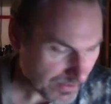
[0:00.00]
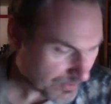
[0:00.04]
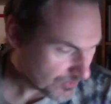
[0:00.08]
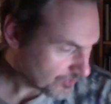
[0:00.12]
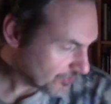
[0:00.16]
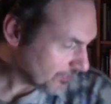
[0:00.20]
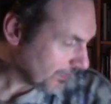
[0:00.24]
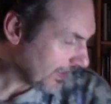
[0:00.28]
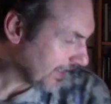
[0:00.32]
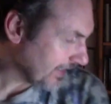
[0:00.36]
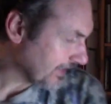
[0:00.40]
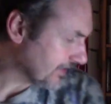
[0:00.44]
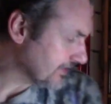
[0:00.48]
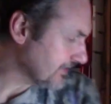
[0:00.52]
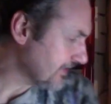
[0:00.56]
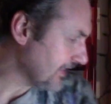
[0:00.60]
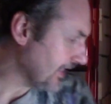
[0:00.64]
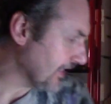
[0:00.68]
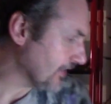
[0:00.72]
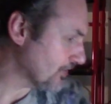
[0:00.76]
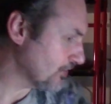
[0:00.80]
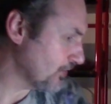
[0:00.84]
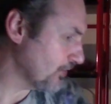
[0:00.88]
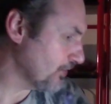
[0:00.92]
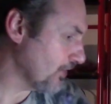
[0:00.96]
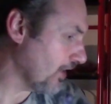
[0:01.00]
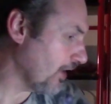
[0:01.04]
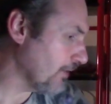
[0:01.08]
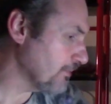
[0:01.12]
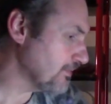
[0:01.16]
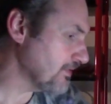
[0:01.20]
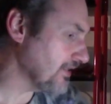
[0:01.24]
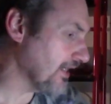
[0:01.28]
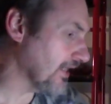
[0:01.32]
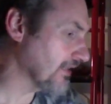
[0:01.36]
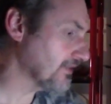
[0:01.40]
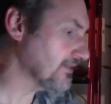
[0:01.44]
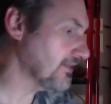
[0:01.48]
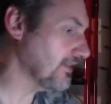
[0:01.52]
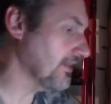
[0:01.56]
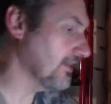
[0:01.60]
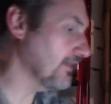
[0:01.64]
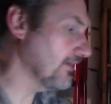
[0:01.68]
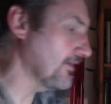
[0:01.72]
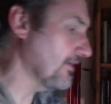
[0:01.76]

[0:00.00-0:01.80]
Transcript: So I can take 2 objects here.